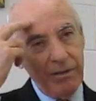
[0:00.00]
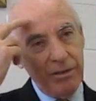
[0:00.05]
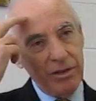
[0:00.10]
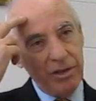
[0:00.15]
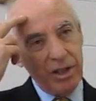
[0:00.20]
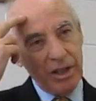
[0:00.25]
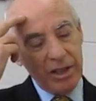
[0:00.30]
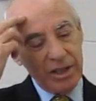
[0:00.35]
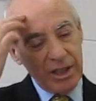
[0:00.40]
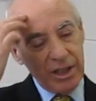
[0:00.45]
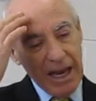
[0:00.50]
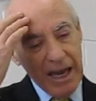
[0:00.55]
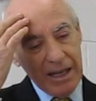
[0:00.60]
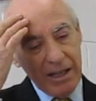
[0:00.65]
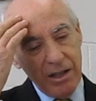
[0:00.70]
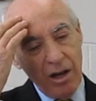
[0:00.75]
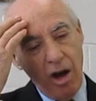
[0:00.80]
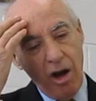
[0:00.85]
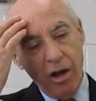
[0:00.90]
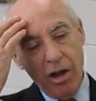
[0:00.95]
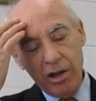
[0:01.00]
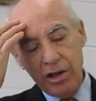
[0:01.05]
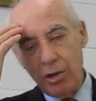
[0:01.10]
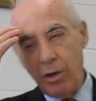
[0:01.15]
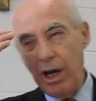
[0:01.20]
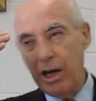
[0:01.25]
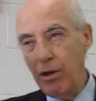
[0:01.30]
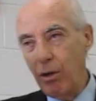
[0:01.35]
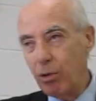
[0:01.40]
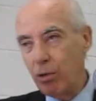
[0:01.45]
It's just head knowledge.
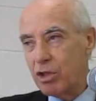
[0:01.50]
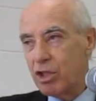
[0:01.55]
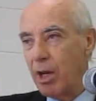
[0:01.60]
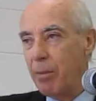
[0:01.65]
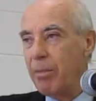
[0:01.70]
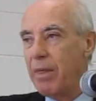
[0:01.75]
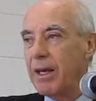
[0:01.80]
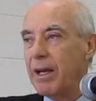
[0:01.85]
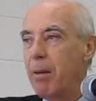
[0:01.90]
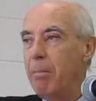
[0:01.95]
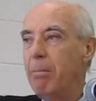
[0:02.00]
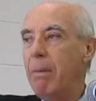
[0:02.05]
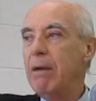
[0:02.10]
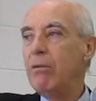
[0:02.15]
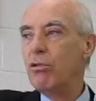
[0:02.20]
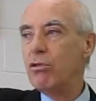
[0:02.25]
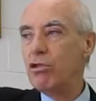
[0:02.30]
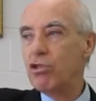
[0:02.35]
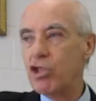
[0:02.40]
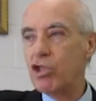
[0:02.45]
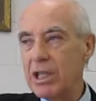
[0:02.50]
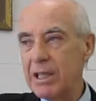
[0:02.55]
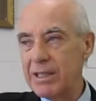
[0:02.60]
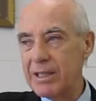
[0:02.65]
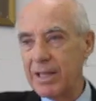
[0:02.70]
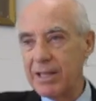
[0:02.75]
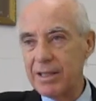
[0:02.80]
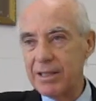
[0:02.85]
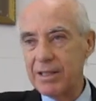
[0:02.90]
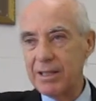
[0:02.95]
Oh, I know something about
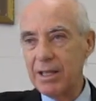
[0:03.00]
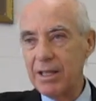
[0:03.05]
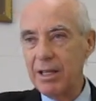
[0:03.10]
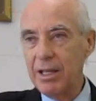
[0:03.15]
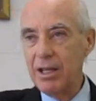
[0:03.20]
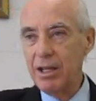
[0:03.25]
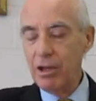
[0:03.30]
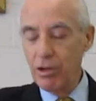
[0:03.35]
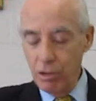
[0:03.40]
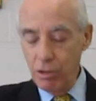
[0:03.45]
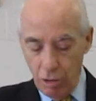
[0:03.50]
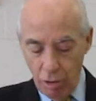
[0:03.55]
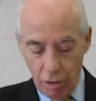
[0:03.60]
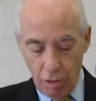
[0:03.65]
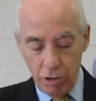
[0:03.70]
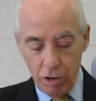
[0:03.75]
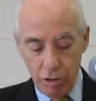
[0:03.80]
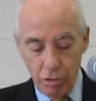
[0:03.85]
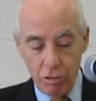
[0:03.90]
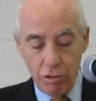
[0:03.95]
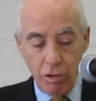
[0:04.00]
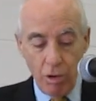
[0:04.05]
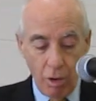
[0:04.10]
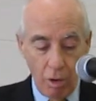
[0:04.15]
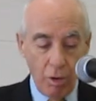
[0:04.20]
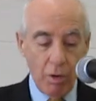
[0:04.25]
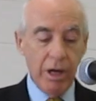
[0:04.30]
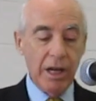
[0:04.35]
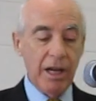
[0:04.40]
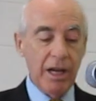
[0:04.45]
Jesus. No, you
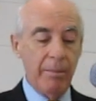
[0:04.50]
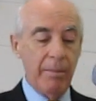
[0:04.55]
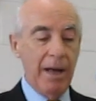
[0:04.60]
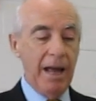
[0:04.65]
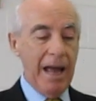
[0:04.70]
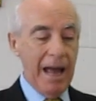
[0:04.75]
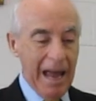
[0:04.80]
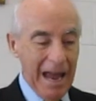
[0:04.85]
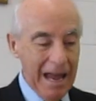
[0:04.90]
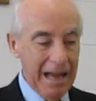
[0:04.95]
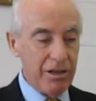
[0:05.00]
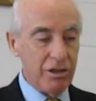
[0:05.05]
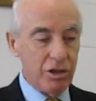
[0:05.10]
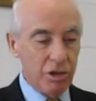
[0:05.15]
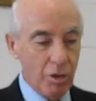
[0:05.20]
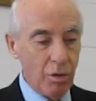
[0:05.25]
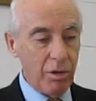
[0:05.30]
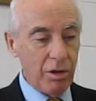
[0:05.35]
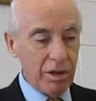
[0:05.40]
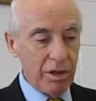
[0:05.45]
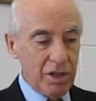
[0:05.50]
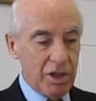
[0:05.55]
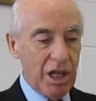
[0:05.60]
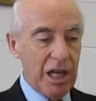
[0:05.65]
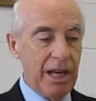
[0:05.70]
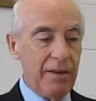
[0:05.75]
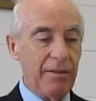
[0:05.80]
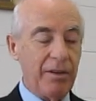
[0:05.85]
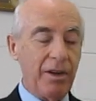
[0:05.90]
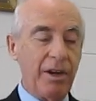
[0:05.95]
know him as your
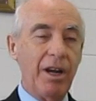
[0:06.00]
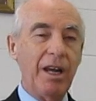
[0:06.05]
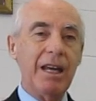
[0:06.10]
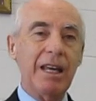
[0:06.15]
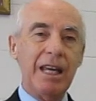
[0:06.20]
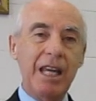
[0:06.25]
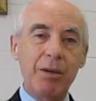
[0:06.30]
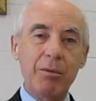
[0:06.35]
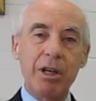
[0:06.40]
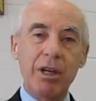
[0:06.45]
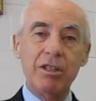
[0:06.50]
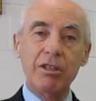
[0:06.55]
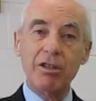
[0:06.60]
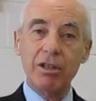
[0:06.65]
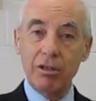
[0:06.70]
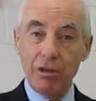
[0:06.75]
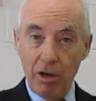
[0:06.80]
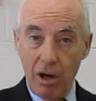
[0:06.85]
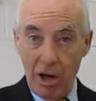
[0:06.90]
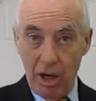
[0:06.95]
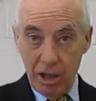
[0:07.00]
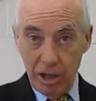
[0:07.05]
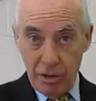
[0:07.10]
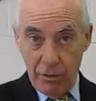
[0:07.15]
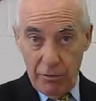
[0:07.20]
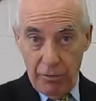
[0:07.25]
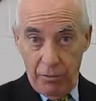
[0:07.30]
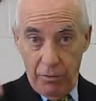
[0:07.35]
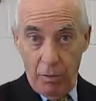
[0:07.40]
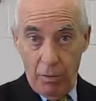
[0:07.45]
Savior. He went to the cross
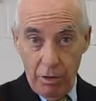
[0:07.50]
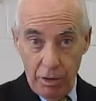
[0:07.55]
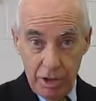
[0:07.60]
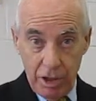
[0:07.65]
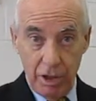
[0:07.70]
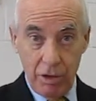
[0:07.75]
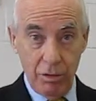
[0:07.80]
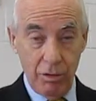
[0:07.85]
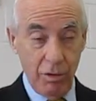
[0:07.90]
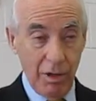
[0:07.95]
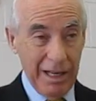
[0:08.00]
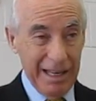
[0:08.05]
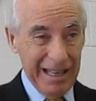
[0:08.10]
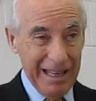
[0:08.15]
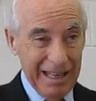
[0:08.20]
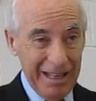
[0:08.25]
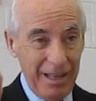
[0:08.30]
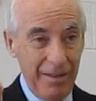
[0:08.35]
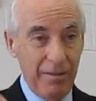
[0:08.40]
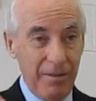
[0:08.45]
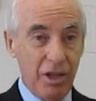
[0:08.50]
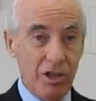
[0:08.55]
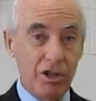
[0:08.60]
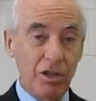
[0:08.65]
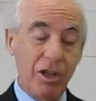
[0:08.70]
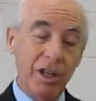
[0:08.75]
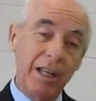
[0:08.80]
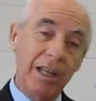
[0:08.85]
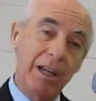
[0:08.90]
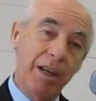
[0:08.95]
for you,
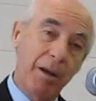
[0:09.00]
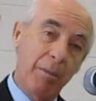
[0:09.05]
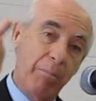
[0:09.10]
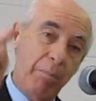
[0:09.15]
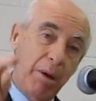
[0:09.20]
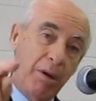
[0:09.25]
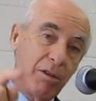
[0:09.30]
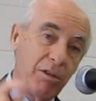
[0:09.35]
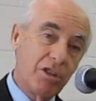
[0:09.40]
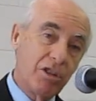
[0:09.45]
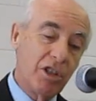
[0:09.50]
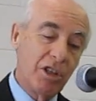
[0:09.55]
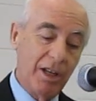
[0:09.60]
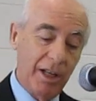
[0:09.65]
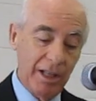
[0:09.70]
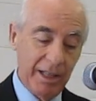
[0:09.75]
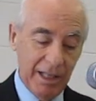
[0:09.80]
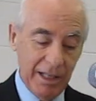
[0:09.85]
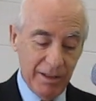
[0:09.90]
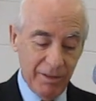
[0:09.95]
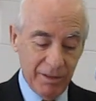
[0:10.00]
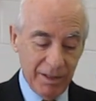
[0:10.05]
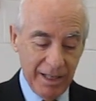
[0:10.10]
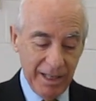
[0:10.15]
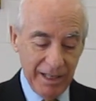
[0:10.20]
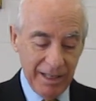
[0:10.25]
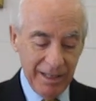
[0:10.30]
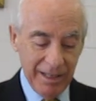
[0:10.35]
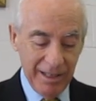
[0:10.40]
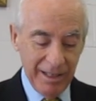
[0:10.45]
individually, personally,
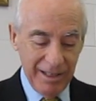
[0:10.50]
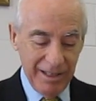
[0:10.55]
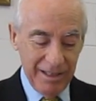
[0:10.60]
okay?